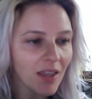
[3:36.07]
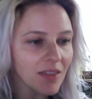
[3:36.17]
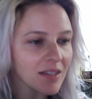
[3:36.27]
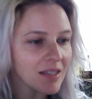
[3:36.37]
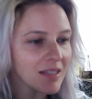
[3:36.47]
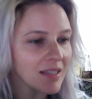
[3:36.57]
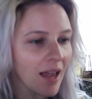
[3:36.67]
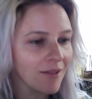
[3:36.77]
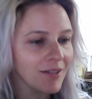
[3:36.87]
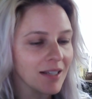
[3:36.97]
this is
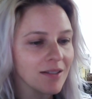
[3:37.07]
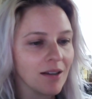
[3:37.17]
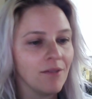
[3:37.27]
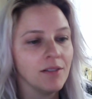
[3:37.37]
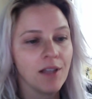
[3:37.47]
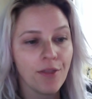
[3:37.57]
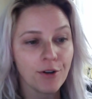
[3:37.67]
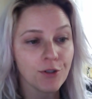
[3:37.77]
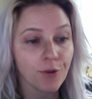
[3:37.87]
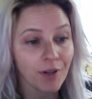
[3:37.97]
evidence of the
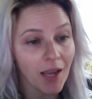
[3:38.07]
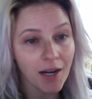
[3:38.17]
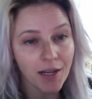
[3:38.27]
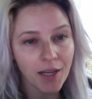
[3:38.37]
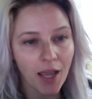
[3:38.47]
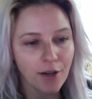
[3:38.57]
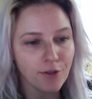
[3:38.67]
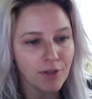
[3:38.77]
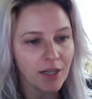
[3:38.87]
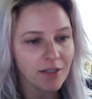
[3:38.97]
leather's organic and
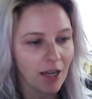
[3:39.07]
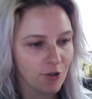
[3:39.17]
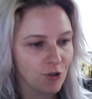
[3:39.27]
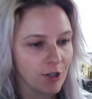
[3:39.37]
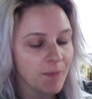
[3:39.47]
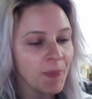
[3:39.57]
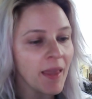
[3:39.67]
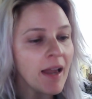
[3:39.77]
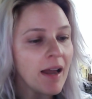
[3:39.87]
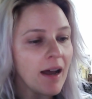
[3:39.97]
unique texture.
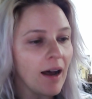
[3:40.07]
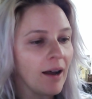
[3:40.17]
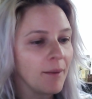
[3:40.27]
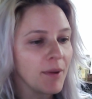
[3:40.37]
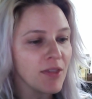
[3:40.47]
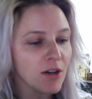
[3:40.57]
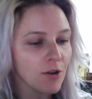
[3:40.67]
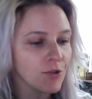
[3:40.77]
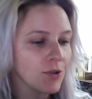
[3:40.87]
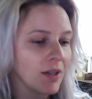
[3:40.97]
And then it
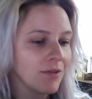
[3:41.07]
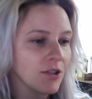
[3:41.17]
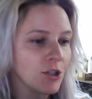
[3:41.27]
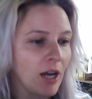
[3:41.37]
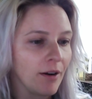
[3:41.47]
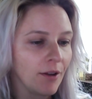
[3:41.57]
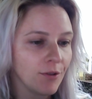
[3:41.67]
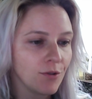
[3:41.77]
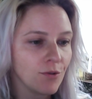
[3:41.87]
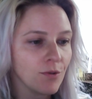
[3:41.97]
also gives a shout out
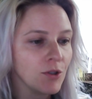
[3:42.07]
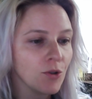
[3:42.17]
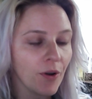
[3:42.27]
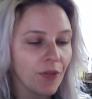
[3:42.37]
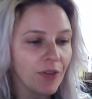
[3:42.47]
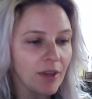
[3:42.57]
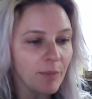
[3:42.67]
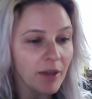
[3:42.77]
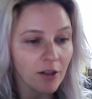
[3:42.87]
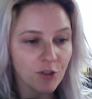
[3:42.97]
to enjoy the
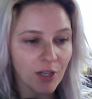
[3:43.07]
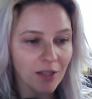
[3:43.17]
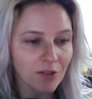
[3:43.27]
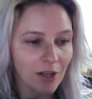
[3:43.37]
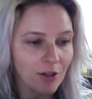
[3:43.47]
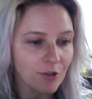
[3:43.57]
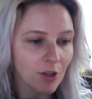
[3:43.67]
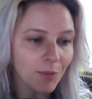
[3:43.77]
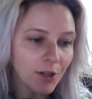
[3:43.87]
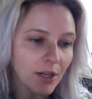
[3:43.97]
PLG Insiders
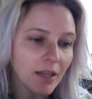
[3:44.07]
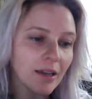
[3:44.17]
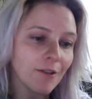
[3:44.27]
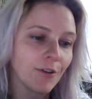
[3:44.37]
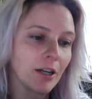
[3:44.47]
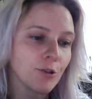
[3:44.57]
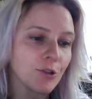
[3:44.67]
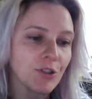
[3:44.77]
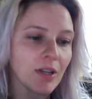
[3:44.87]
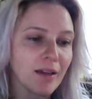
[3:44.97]
community if you're
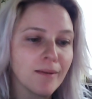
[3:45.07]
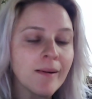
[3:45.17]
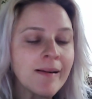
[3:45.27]
interested.